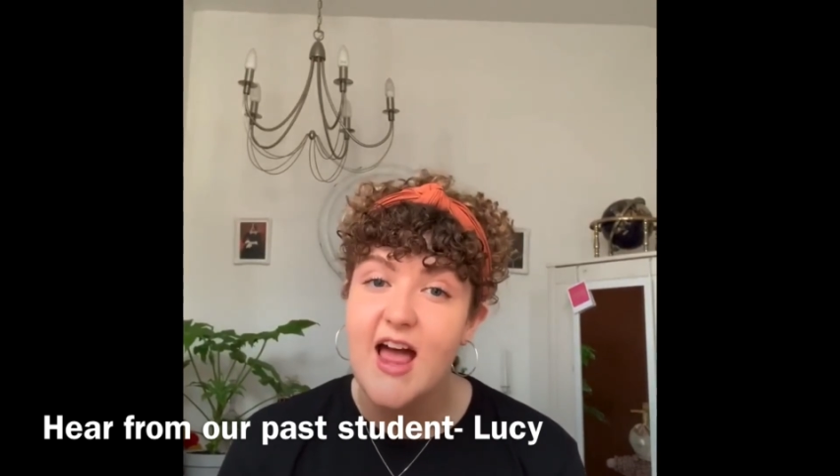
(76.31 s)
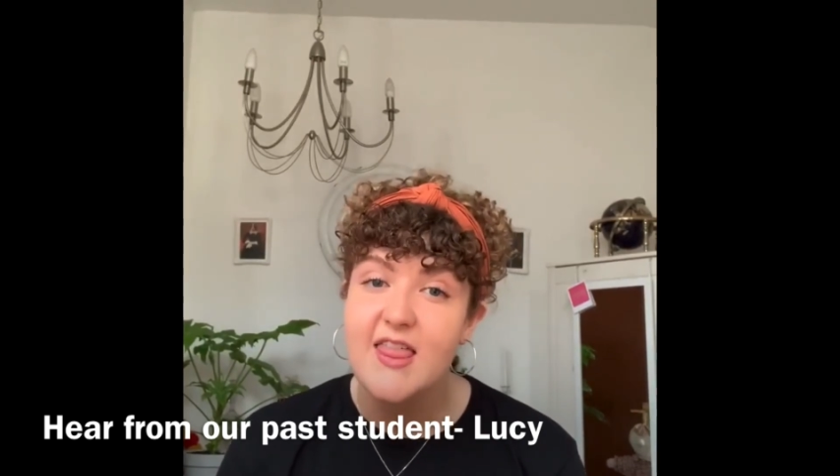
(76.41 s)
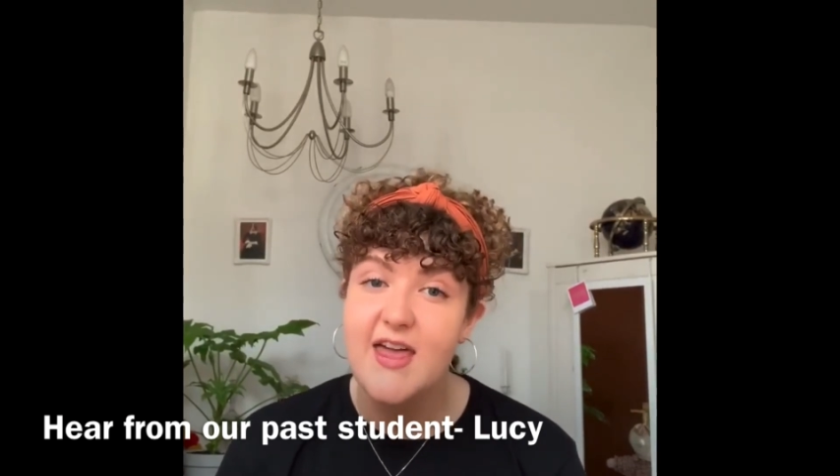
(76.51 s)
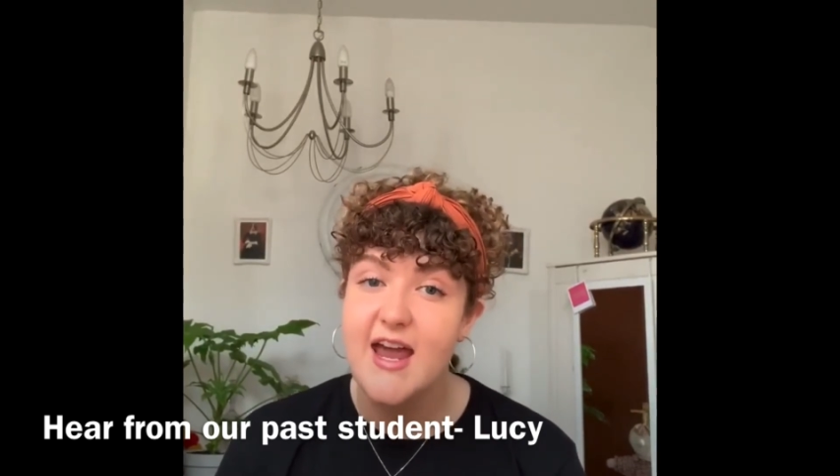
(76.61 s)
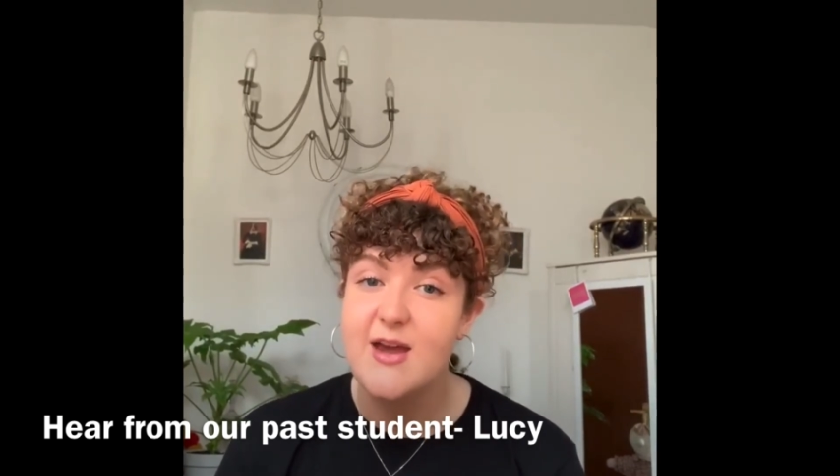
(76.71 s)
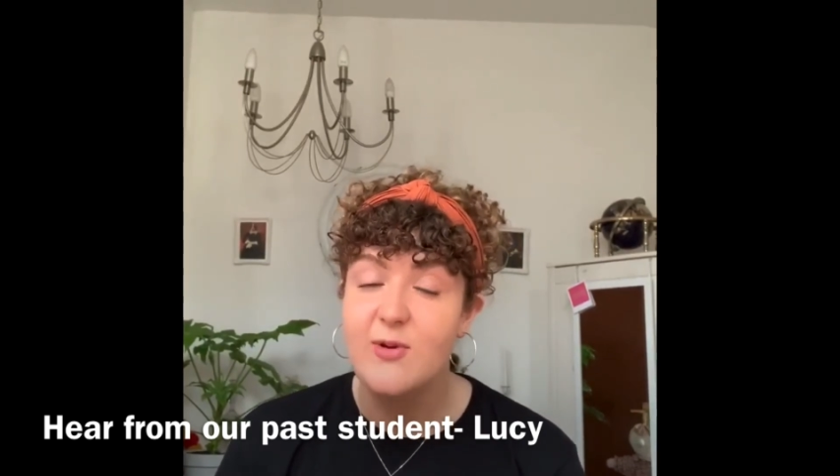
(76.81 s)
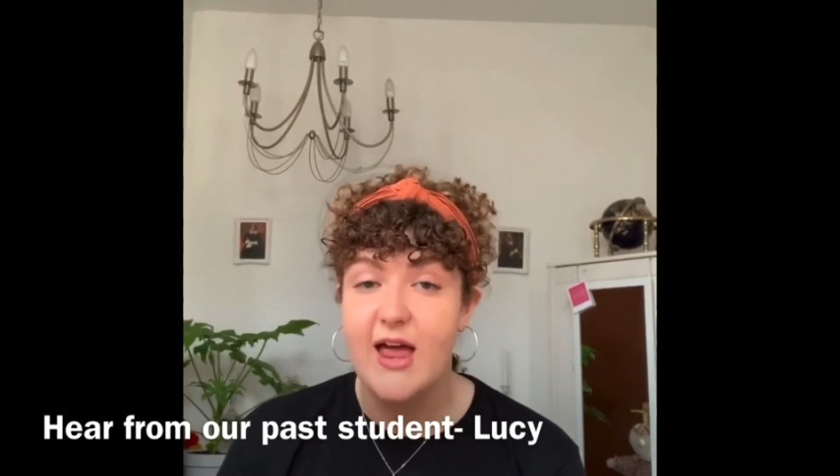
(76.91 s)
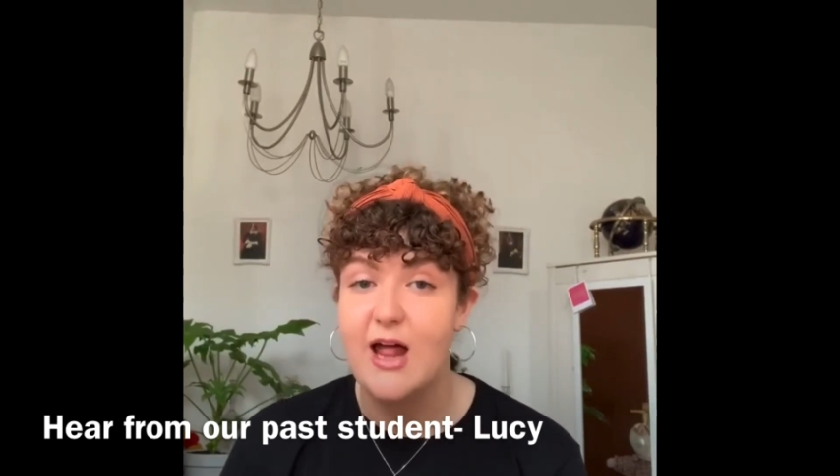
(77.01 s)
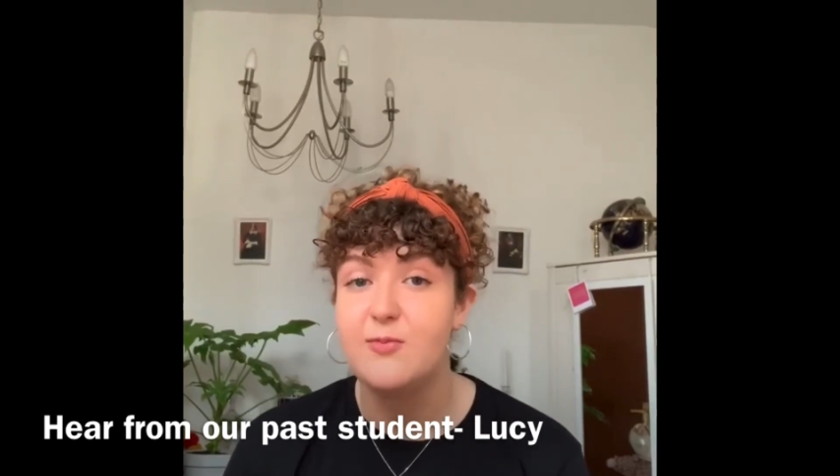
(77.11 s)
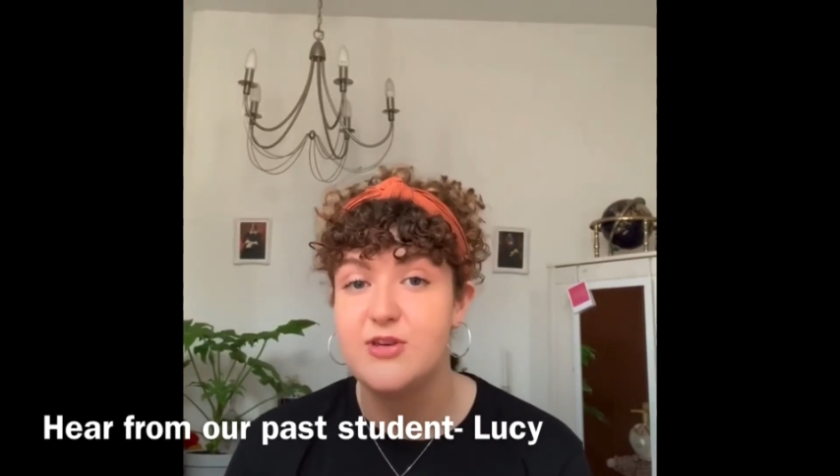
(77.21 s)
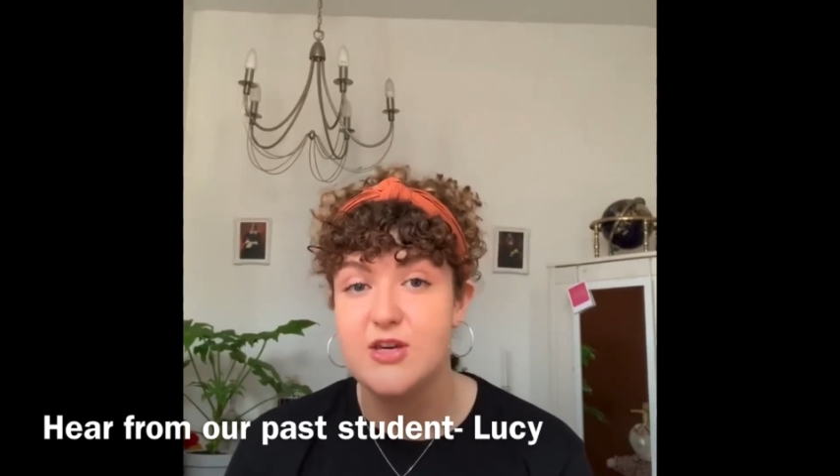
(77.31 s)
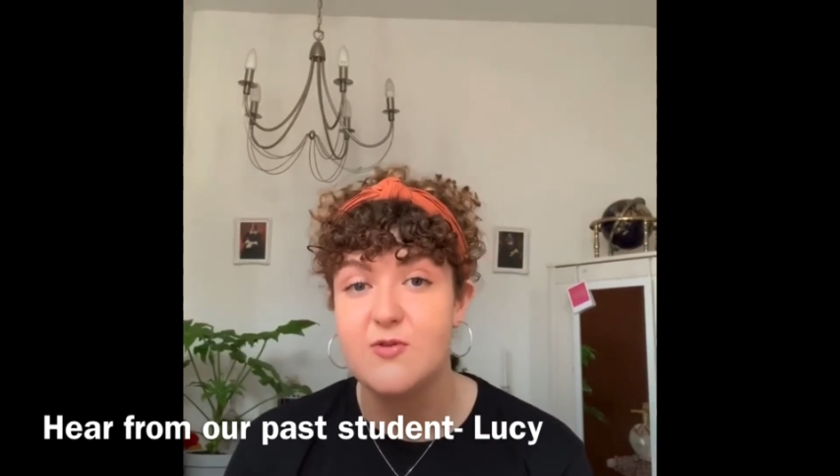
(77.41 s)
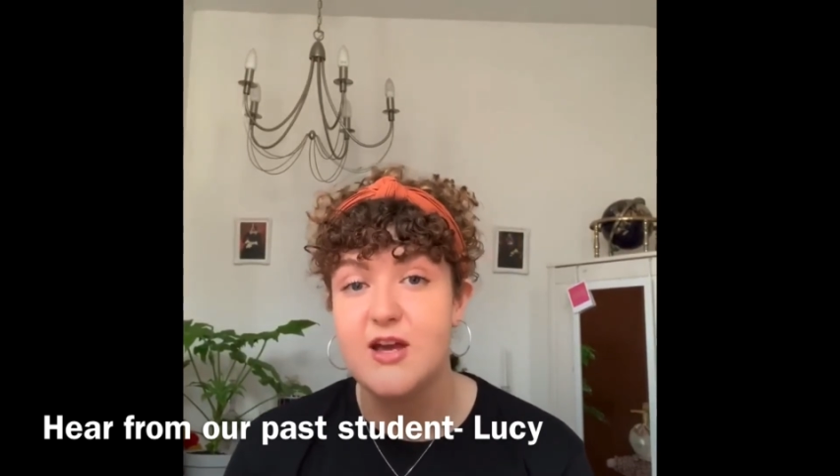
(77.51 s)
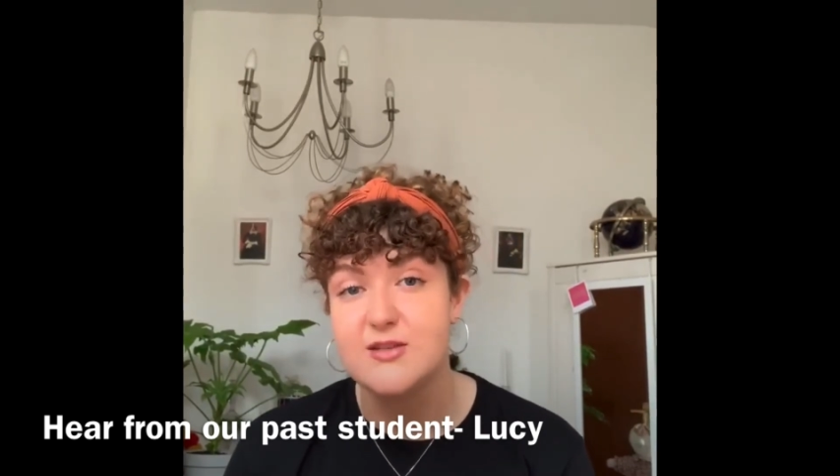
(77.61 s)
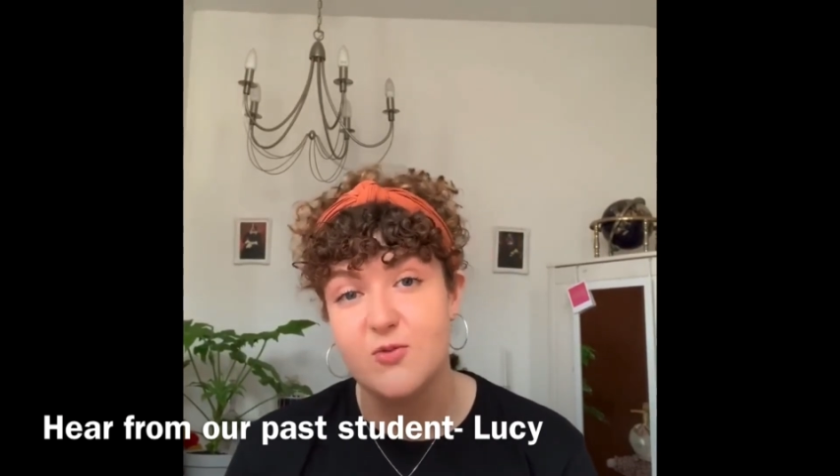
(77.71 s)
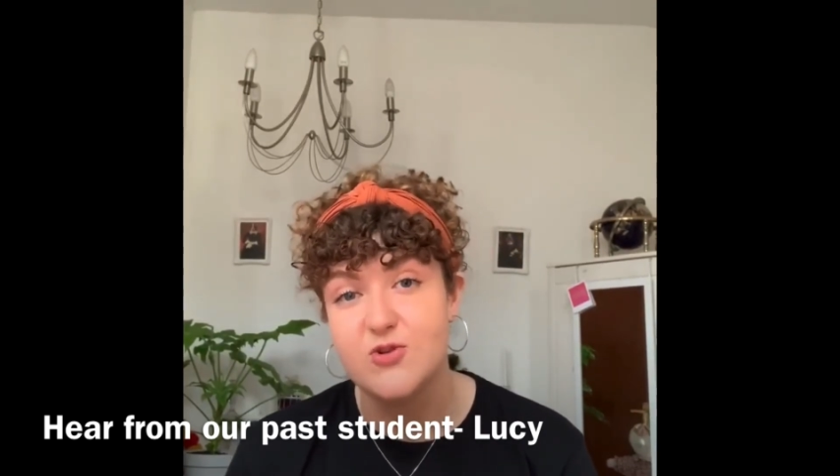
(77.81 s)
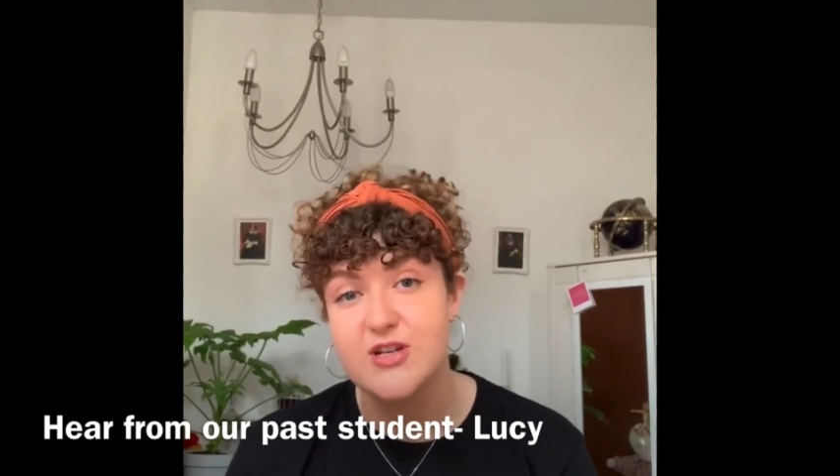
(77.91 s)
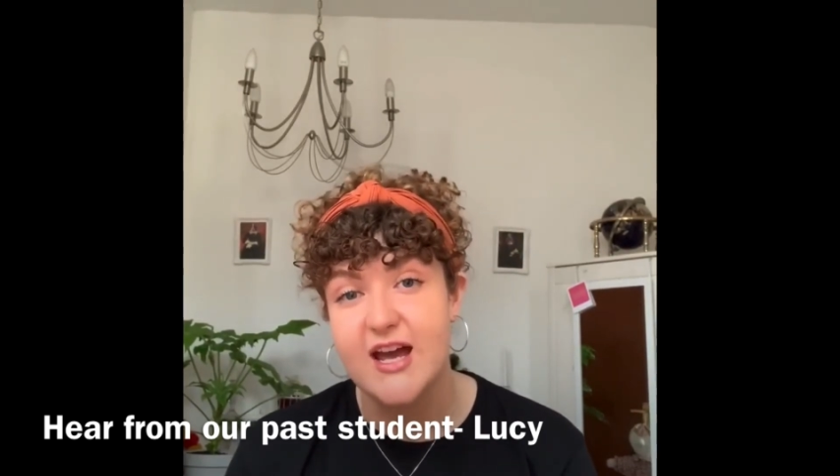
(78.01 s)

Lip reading: they will help you as much